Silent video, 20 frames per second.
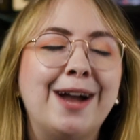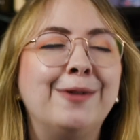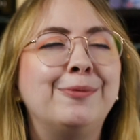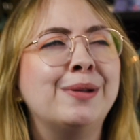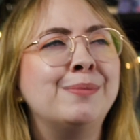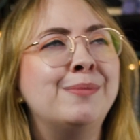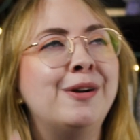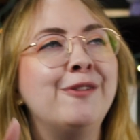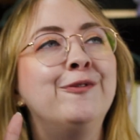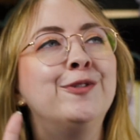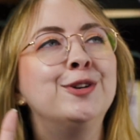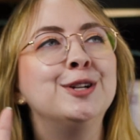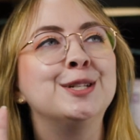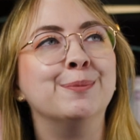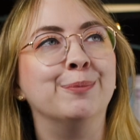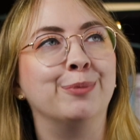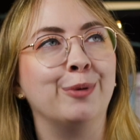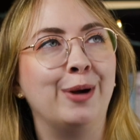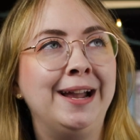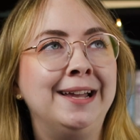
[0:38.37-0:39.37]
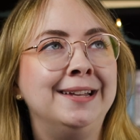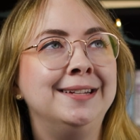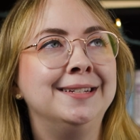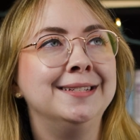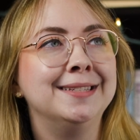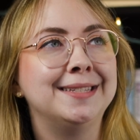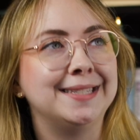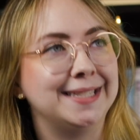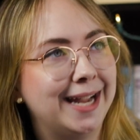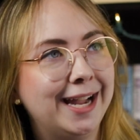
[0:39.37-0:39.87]
I read my first
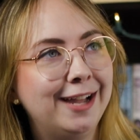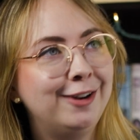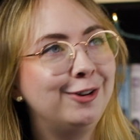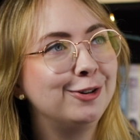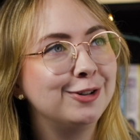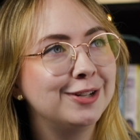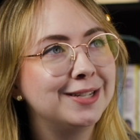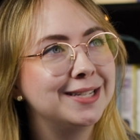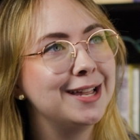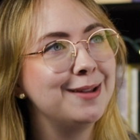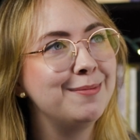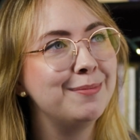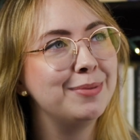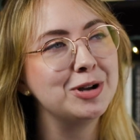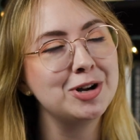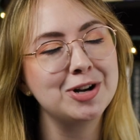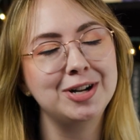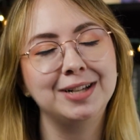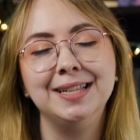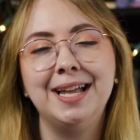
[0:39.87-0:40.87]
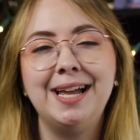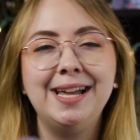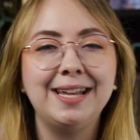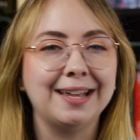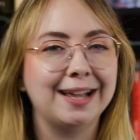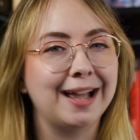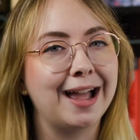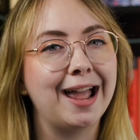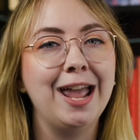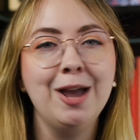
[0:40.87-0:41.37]
Brandon Sanderson book.
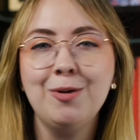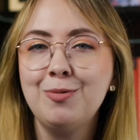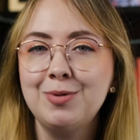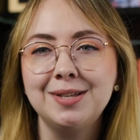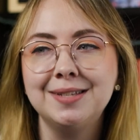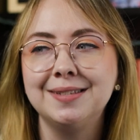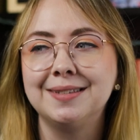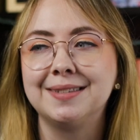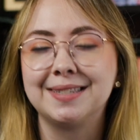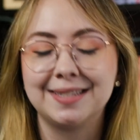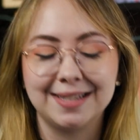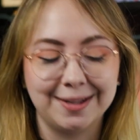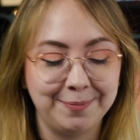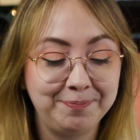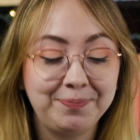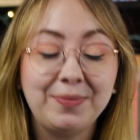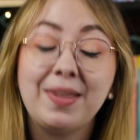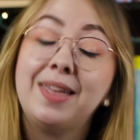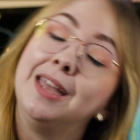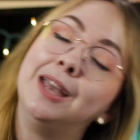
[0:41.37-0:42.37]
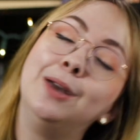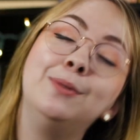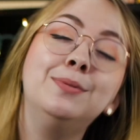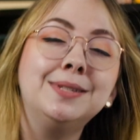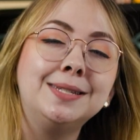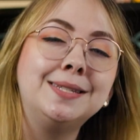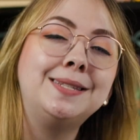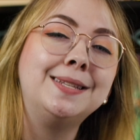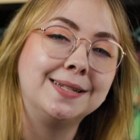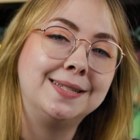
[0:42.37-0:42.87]
Like, it was a
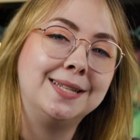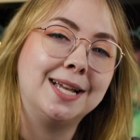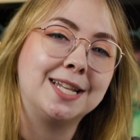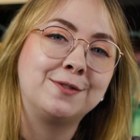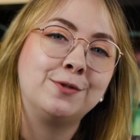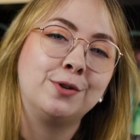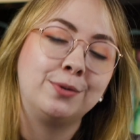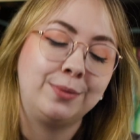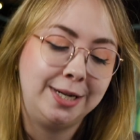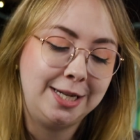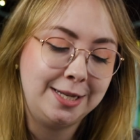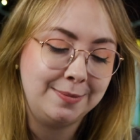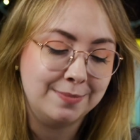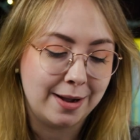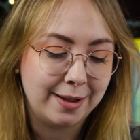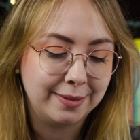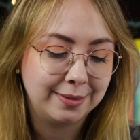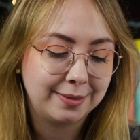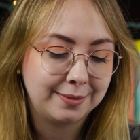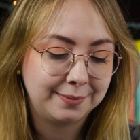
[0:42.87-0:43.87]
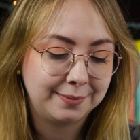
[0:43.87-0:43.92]
successful reading month.